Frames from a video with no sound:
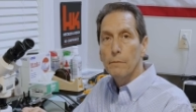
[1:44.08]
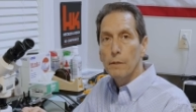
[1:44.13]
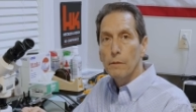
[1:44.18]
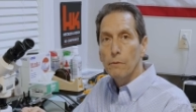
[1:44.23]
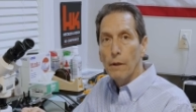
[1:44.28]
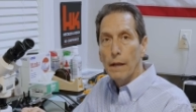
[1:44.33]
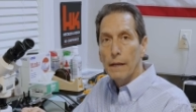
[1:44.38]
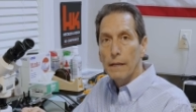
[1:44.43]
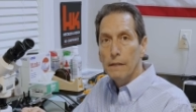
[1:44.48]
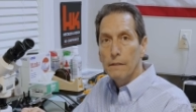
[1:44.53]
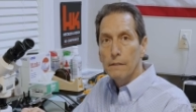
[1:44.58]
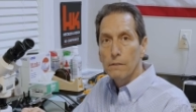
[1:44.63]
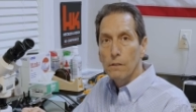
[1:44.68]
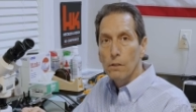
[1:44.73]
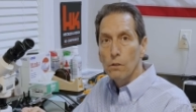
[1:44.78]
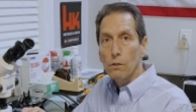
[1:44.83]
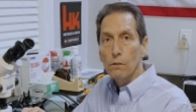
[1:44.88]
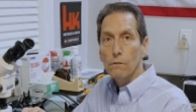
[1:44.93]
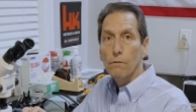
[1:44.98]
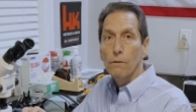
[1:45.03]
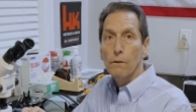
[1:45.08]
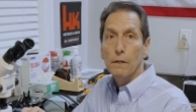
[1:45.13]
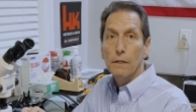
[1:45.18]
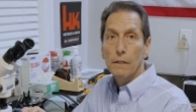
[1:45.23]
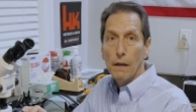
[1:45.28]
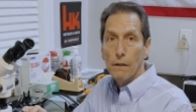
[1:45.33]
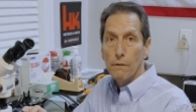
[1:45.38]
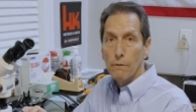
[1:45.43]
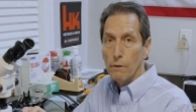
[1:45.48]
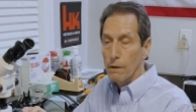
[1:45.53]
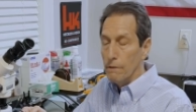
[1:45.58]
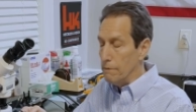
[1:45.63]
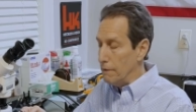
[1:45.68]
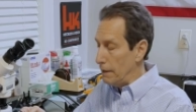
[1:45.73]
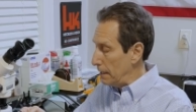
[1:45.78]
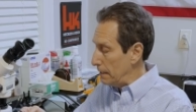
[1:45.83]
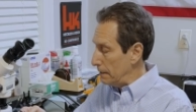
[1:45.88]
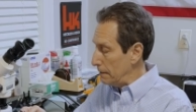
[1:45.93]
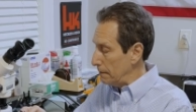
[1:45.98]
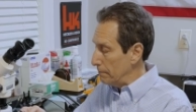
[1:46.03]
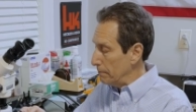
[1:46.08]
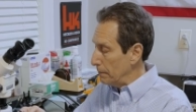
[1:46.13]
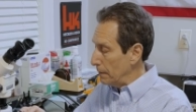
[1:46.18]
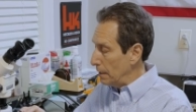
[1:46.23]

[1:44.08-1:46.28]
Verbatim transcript: to being ready to look for another event.